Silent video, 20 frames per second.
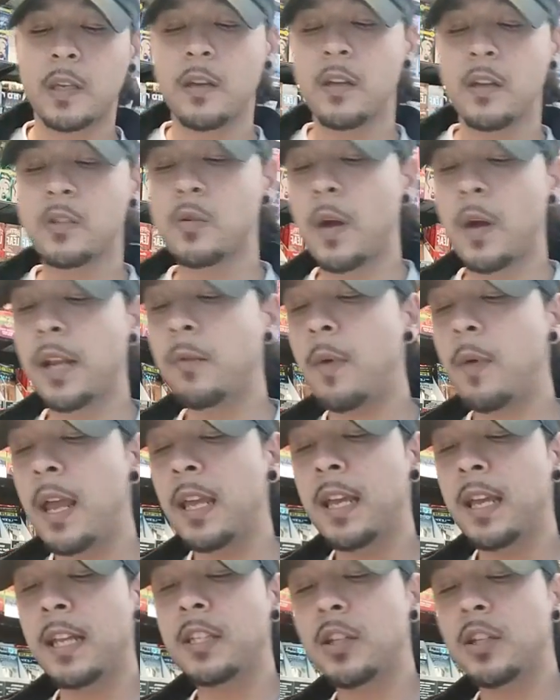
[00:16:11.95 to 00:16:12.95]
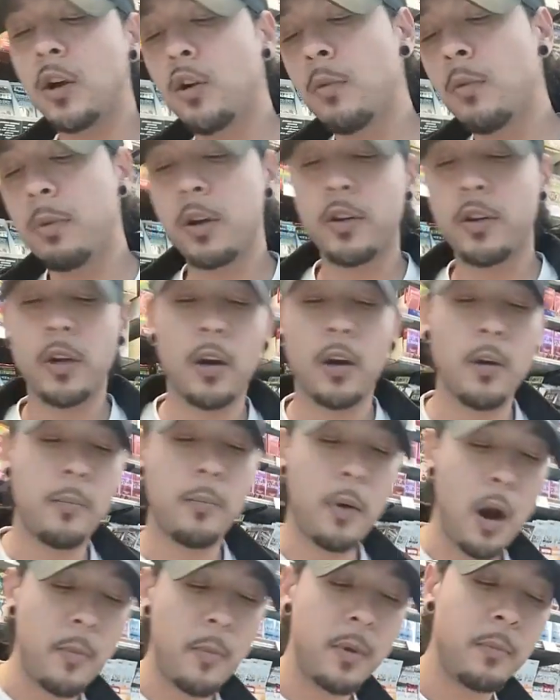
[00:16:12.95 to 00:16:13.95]
So anyway, he gets the Uber to her
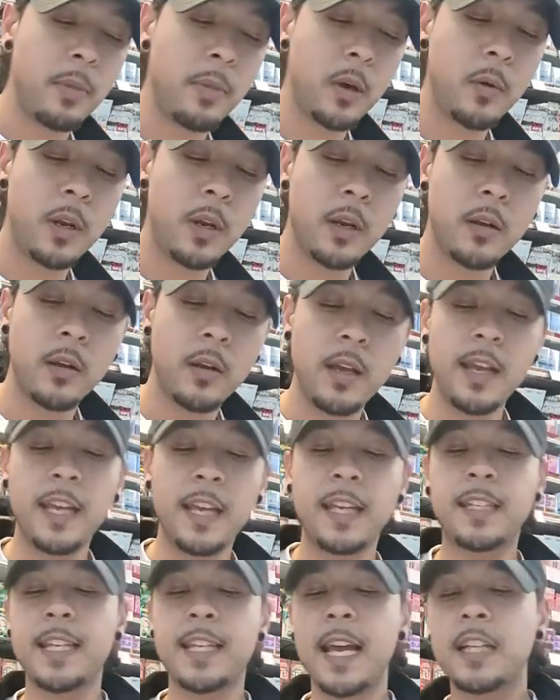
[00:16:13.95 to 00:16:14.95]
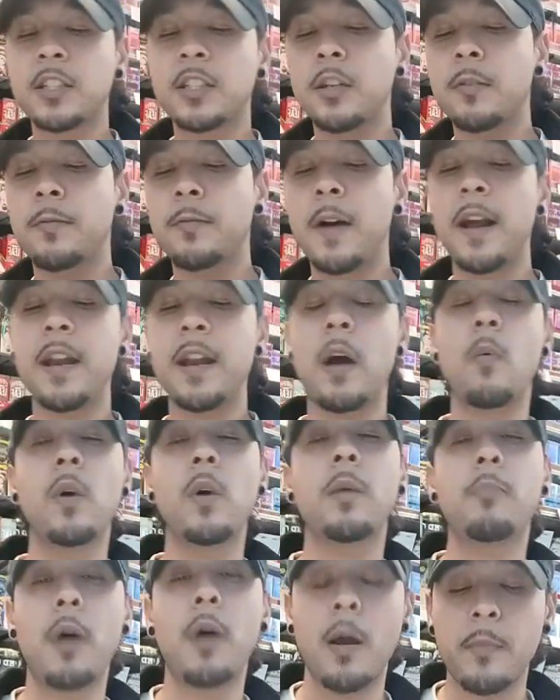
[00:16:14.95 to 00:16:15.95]
apartment building. He texts her to find out what
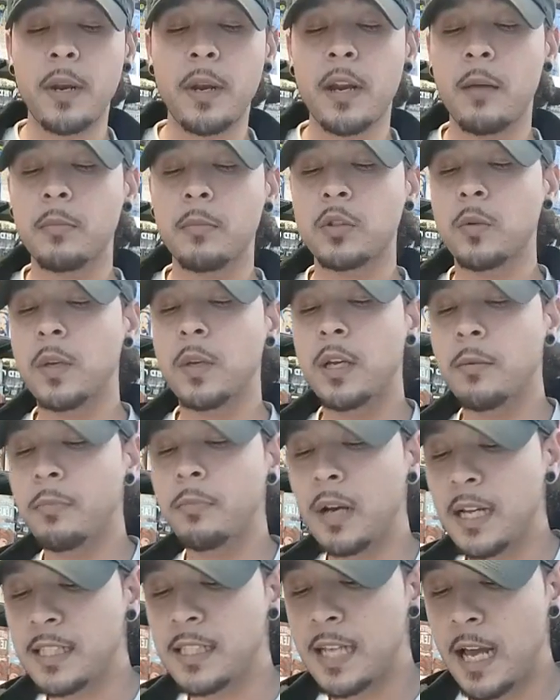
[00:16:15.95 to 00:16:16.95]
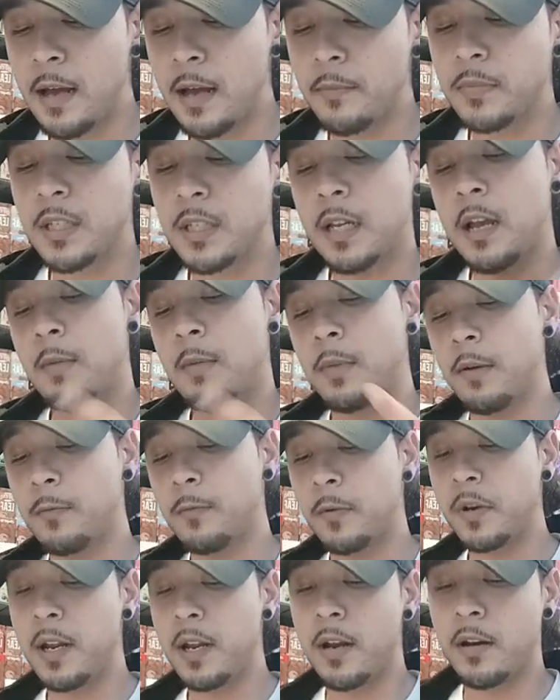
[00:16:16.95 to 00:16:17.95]
apartment number so he could buzz up to come up for
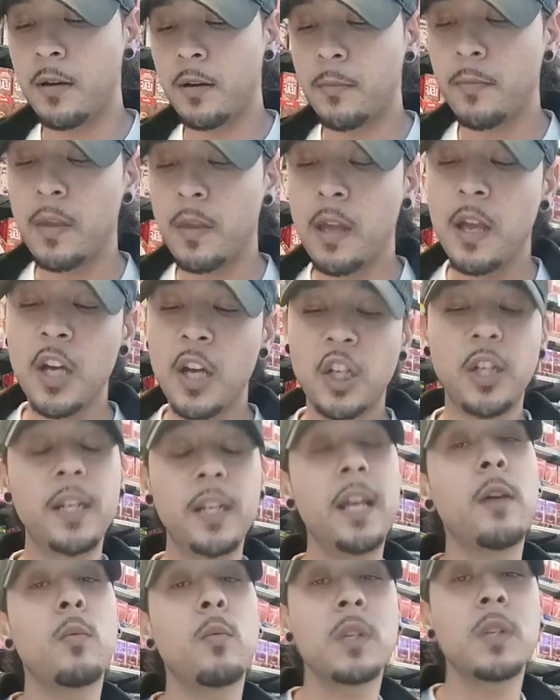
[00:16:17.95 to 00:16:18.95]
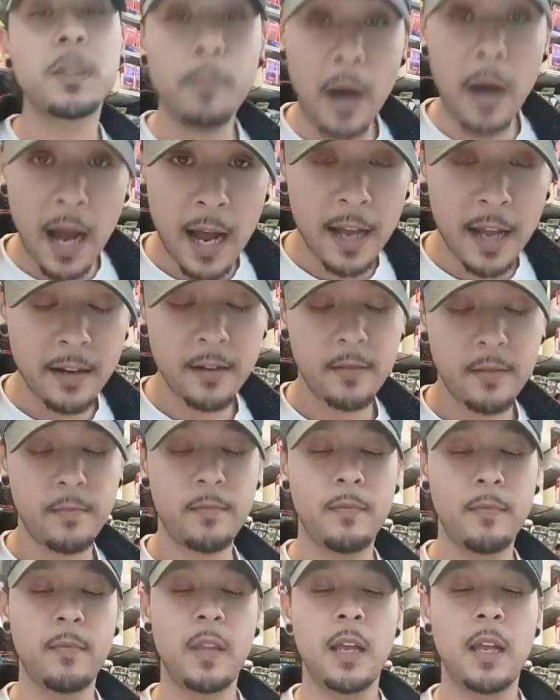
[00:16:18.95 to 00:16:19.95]
dinner. She didn't respond.
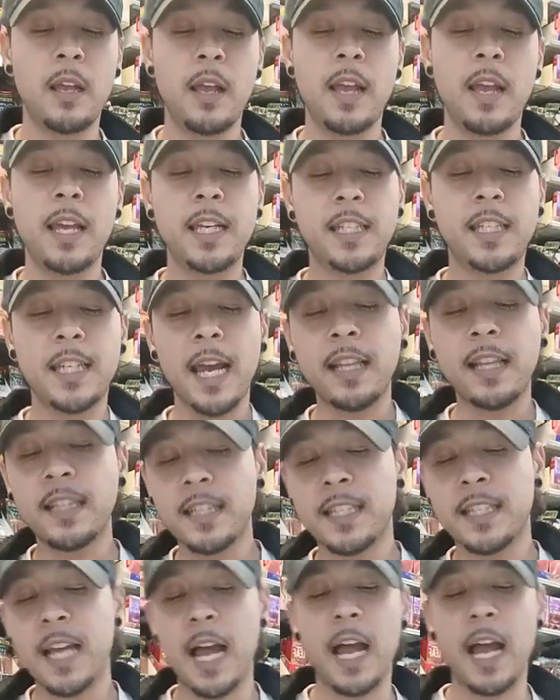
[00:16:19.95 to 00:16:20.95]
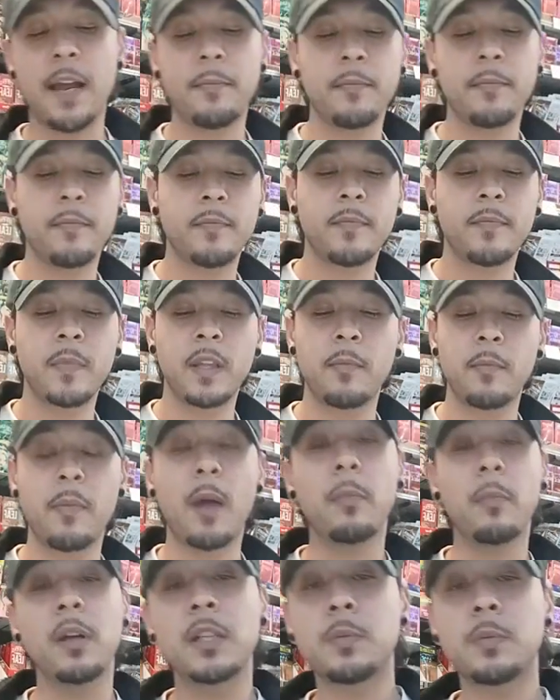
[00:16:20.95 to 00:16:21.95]
He checked the time.
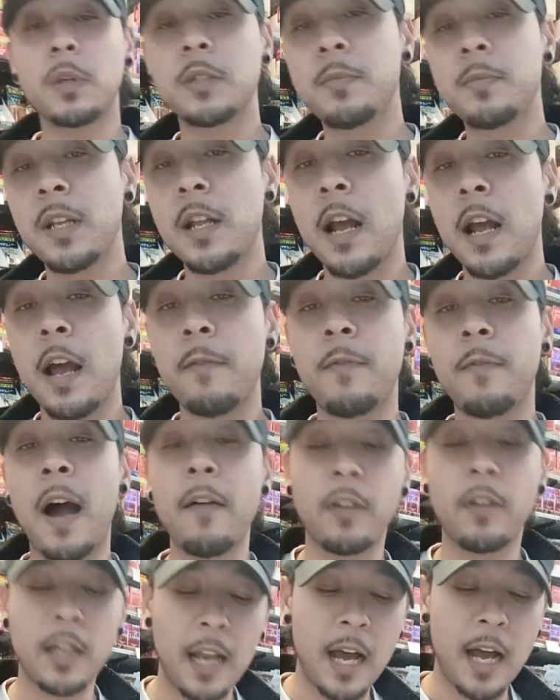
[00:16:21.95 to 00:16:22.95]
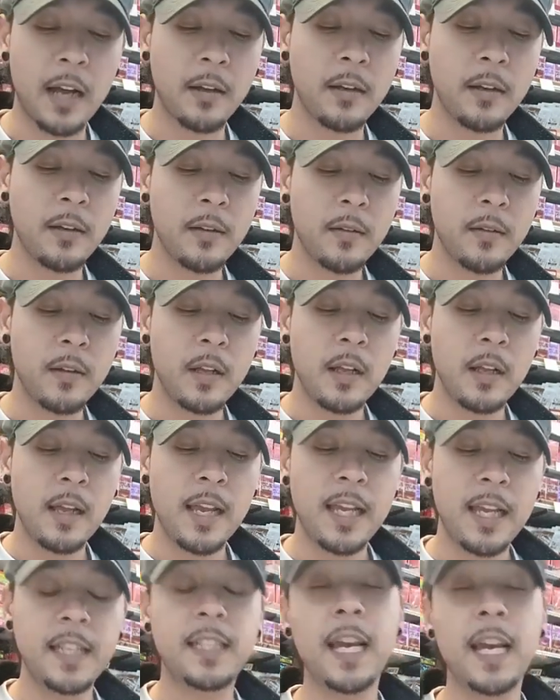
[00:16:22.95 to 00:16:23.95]
Remember, he's supposed to be there at 5 o'clock.
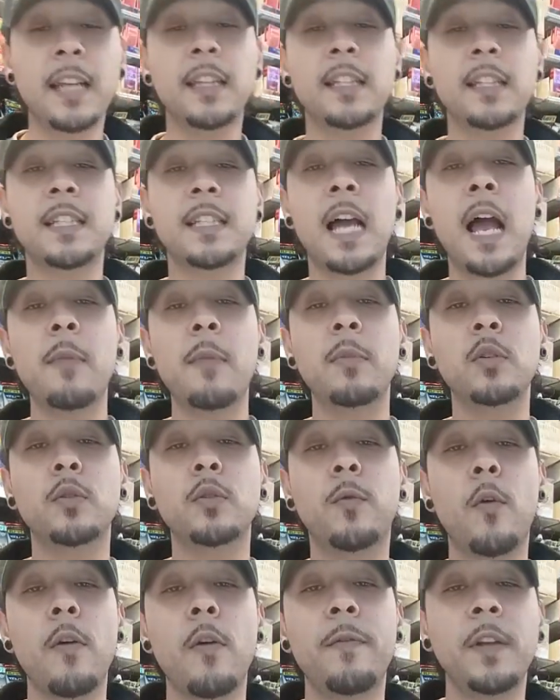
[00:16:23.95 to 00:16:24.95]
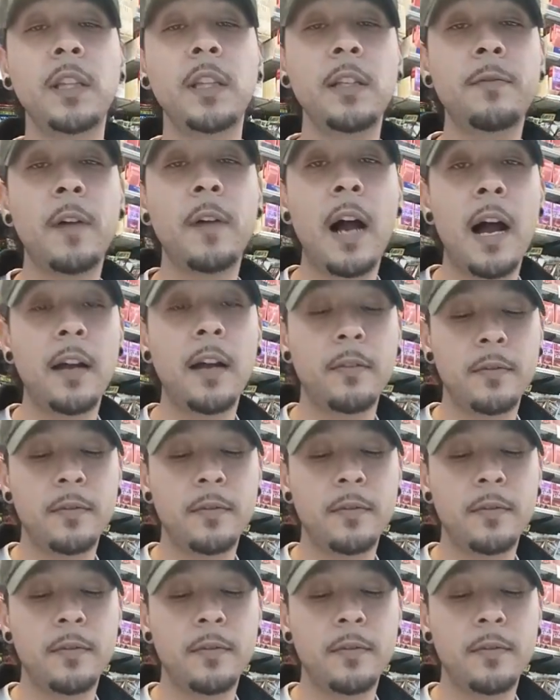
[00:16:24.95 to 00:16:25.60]
He checked the time. It was 4:55.